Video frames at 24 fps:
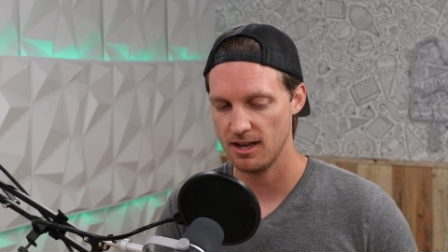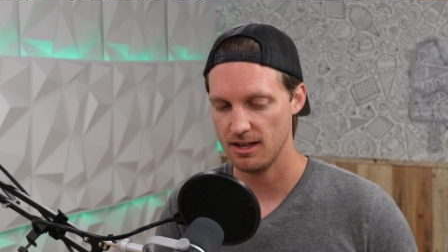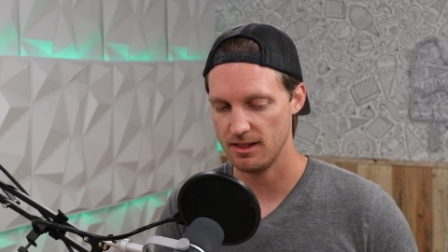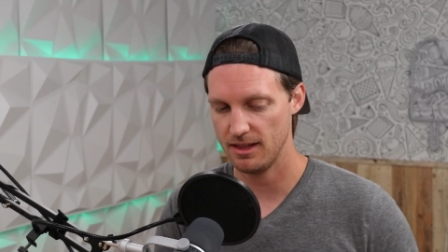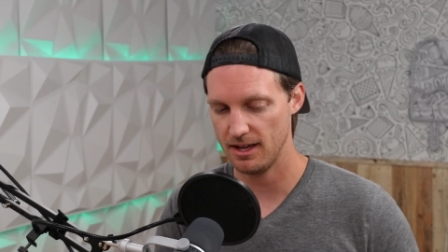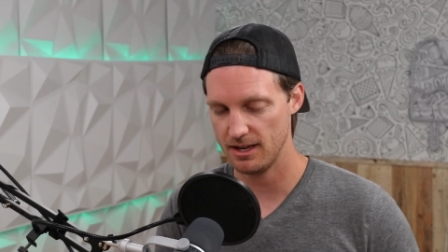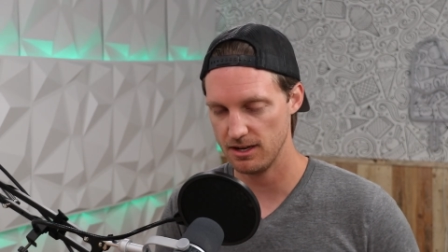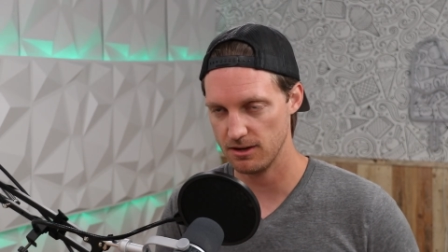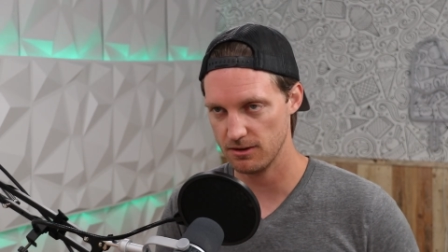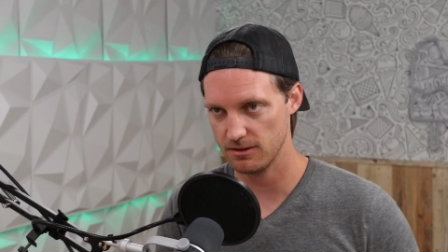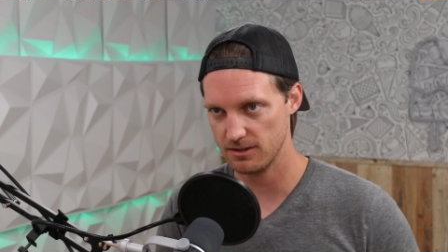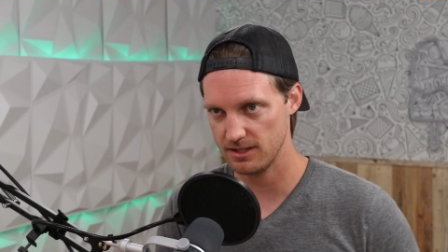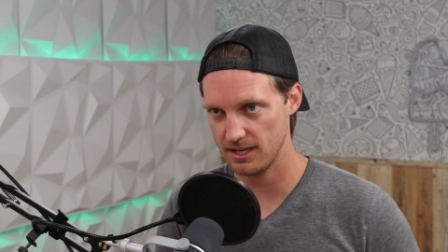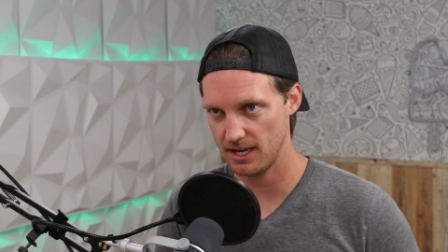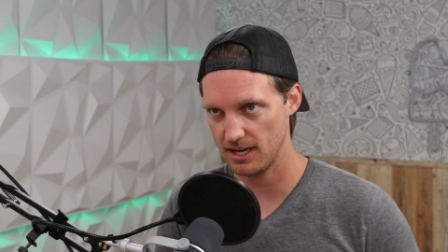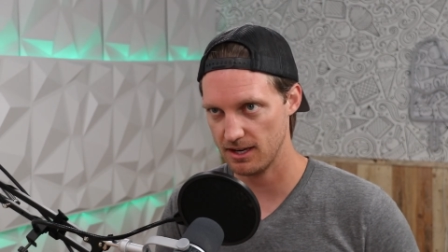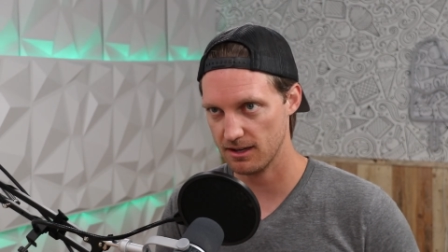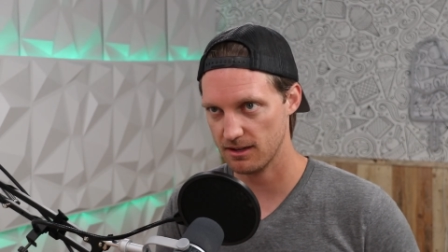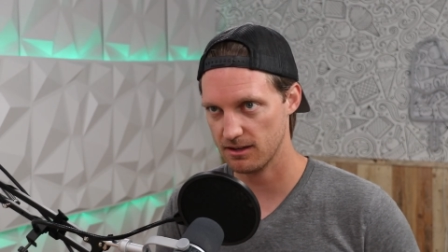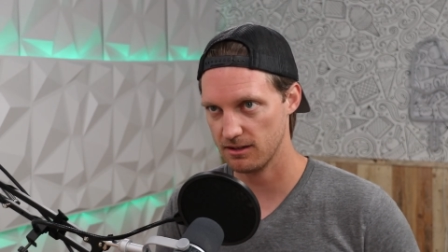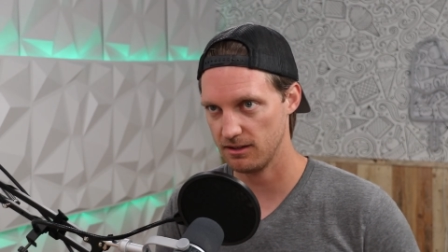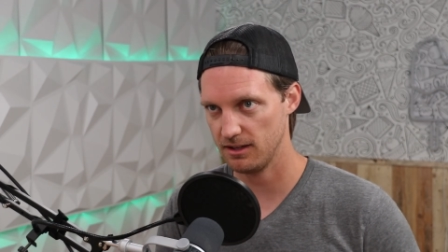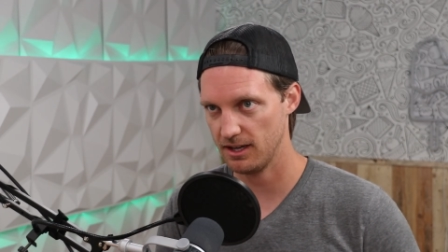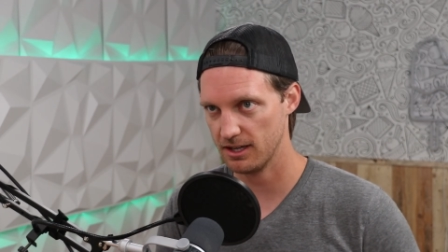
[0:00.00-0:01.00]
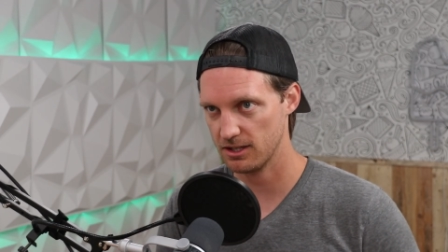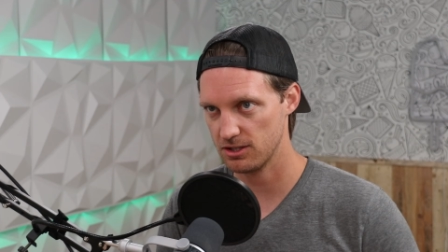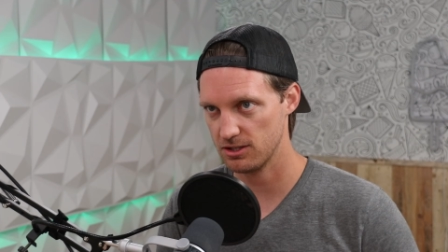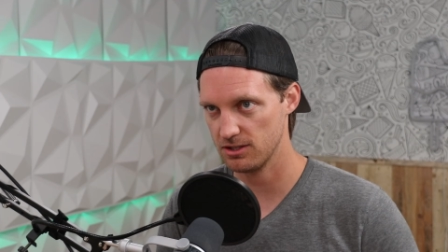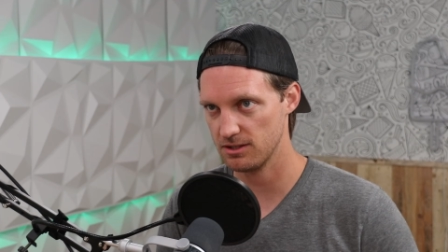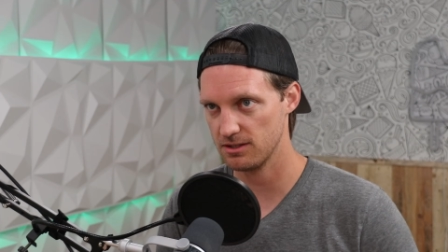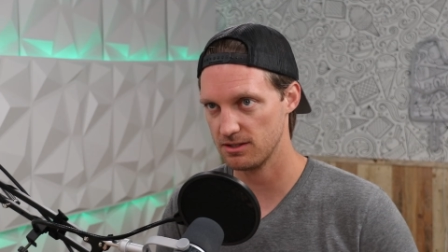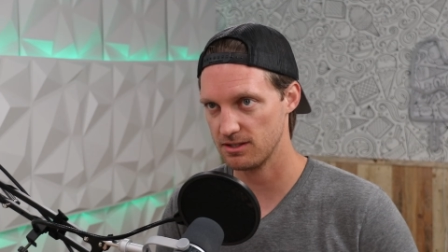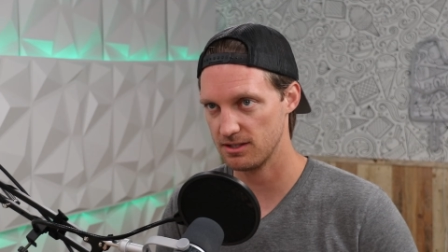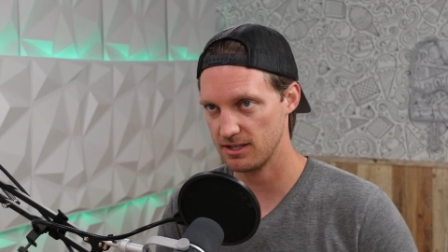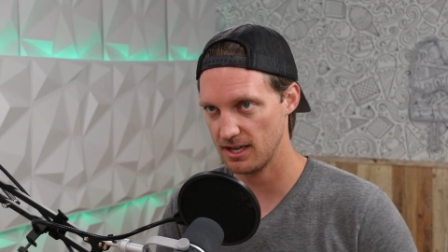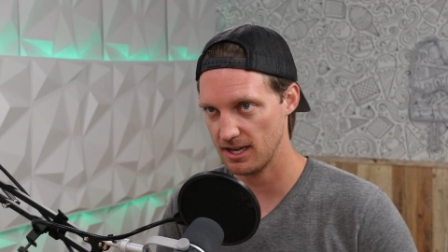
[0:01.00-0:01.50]
that your data collection
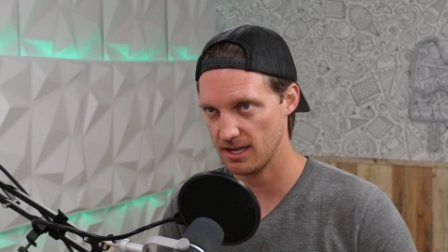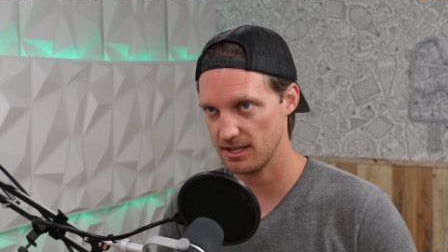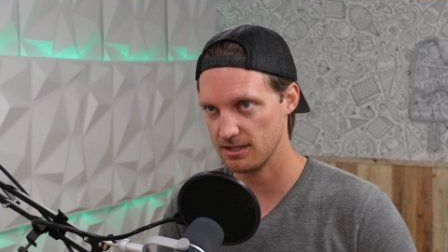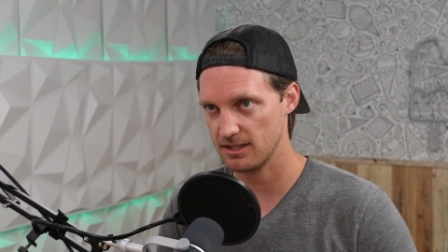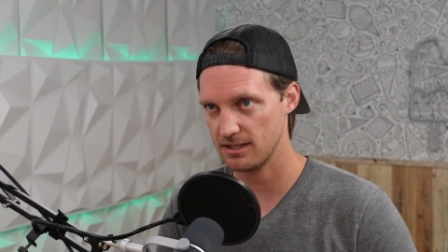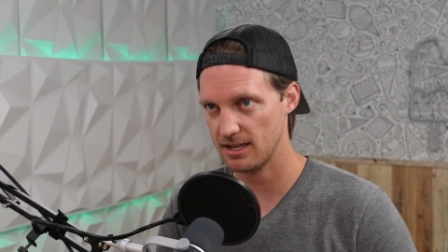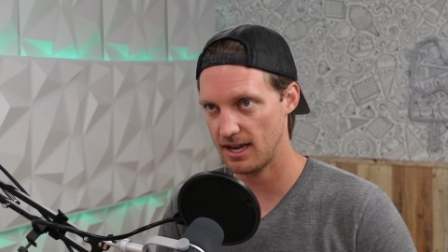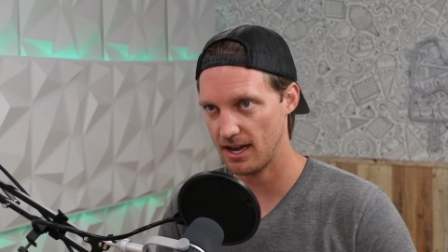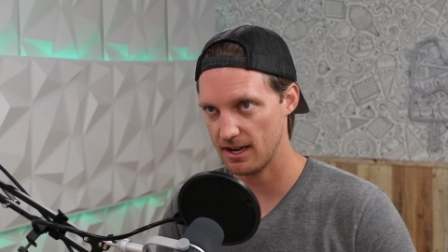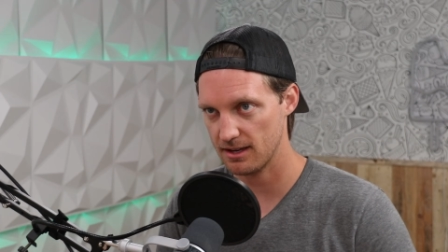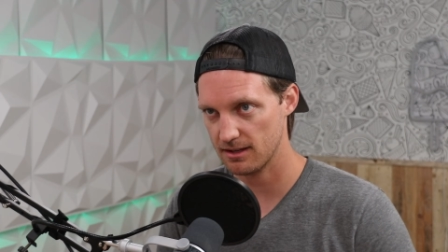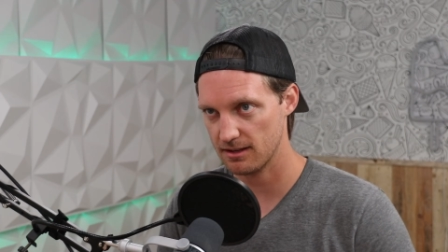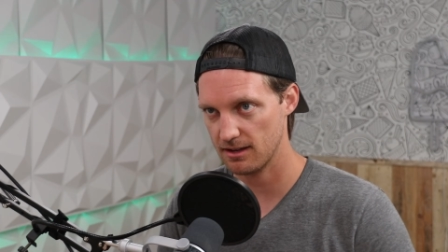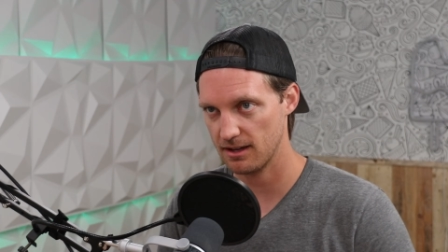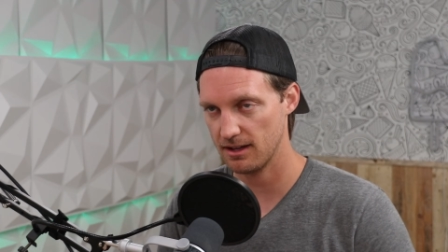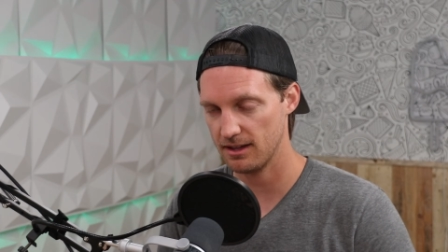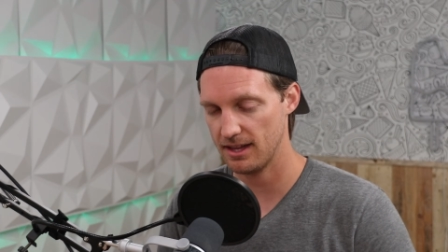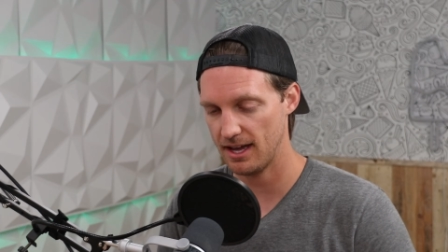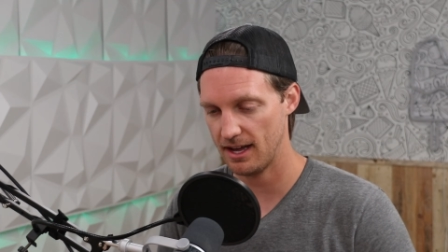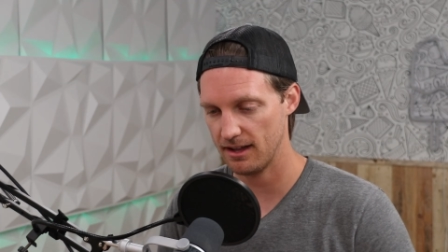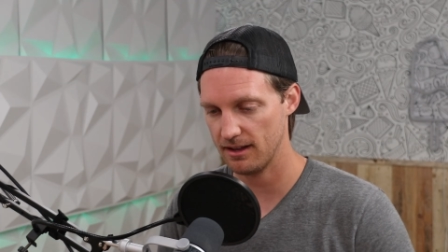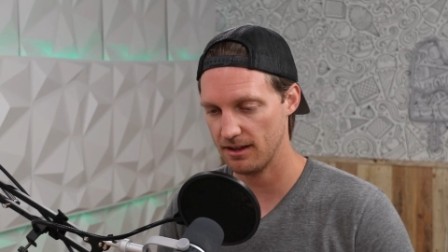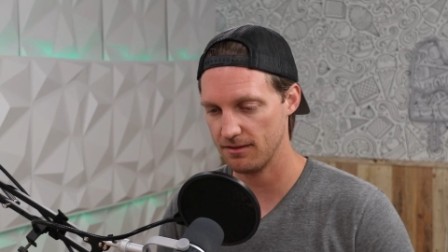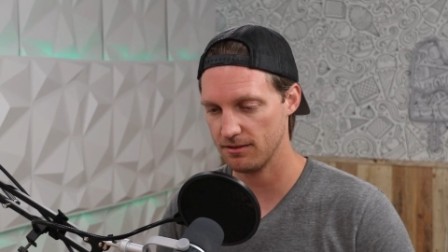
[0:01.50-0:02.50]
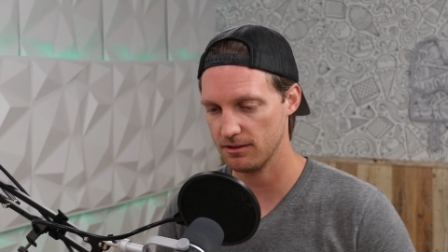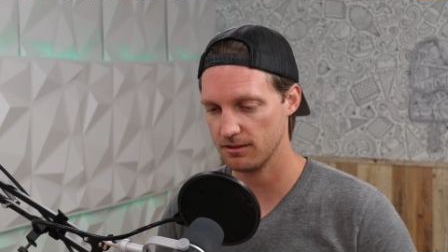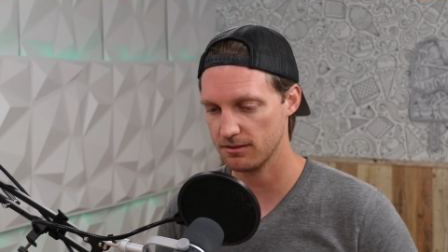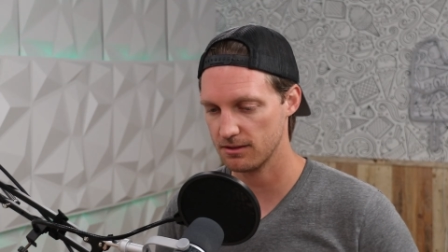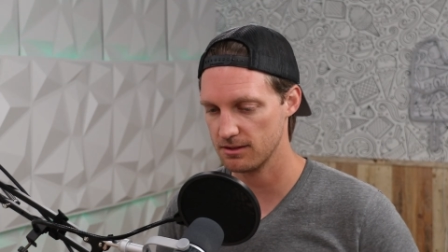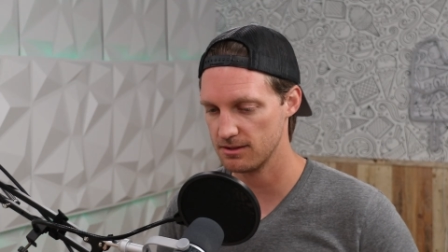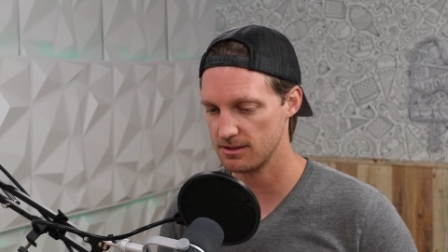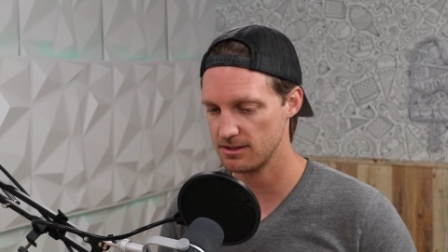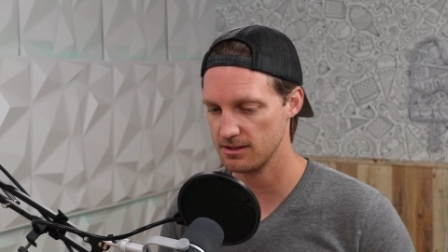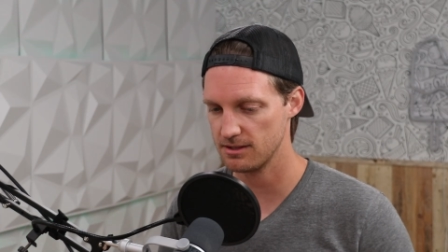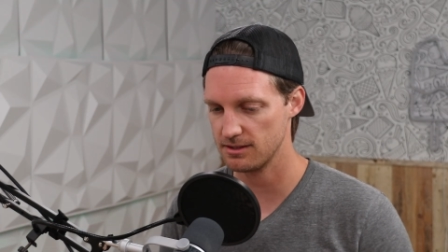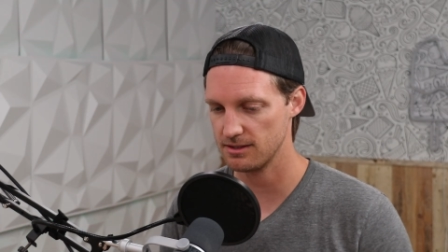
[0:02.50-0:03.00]
stays at that level of
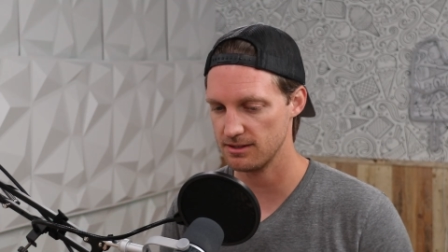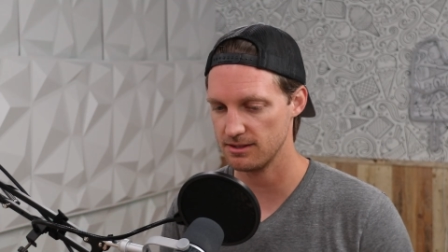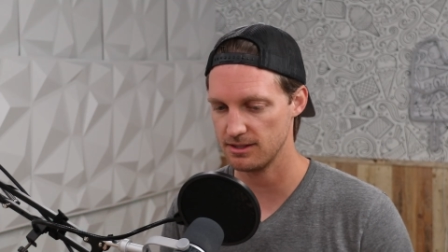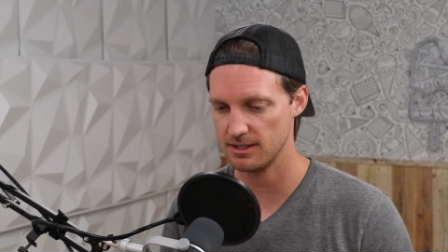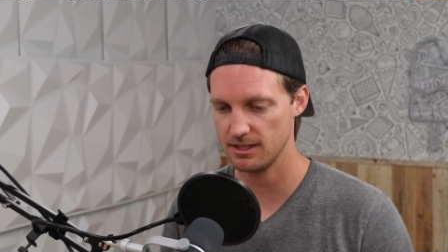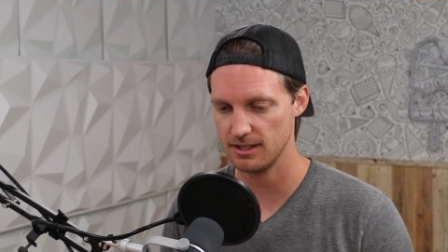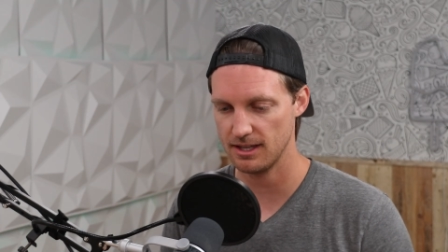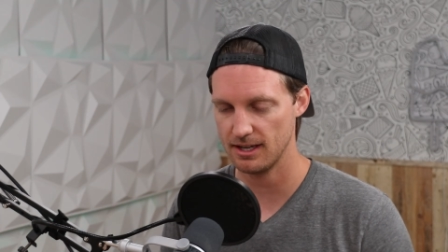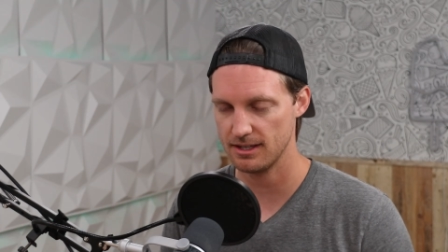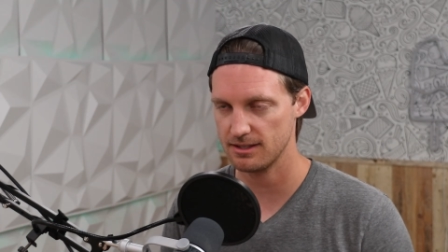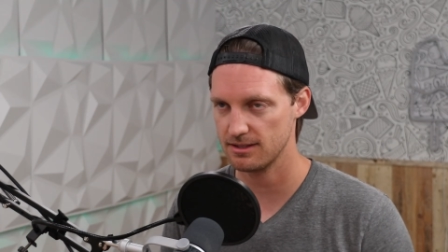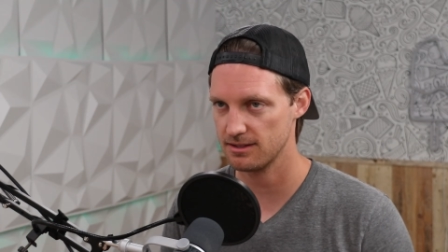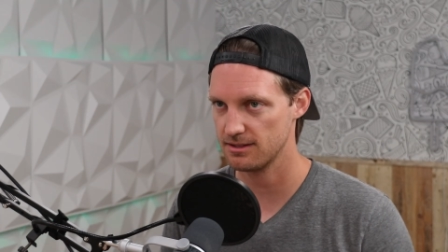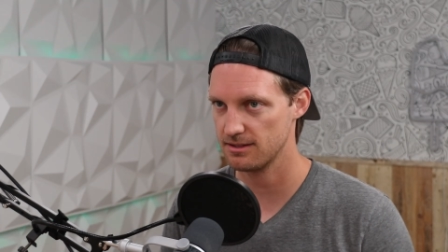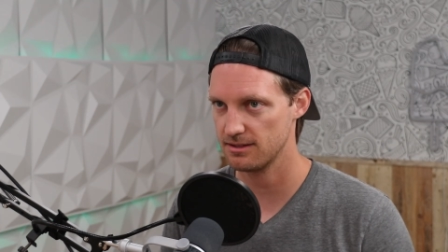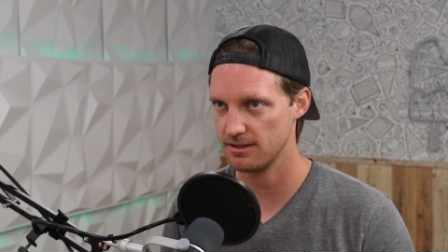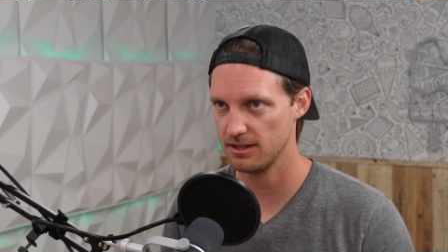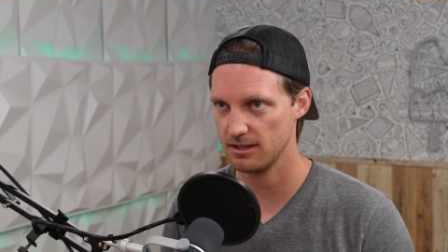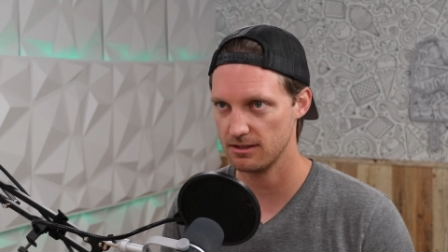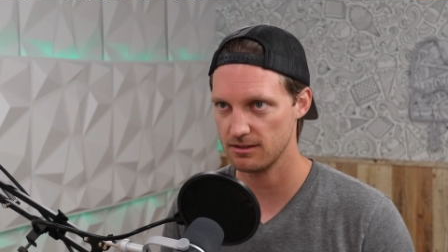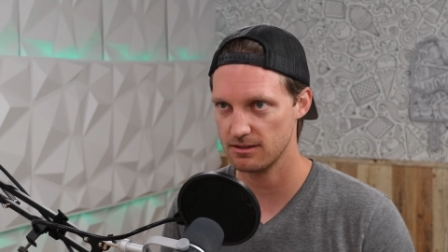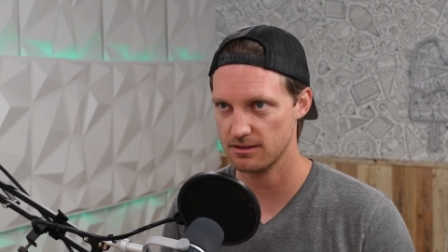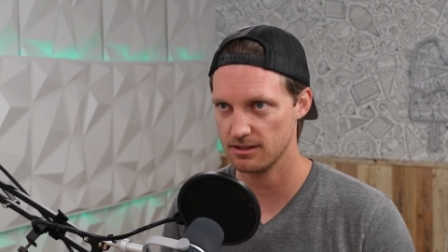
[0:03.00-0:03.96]
consistency, there's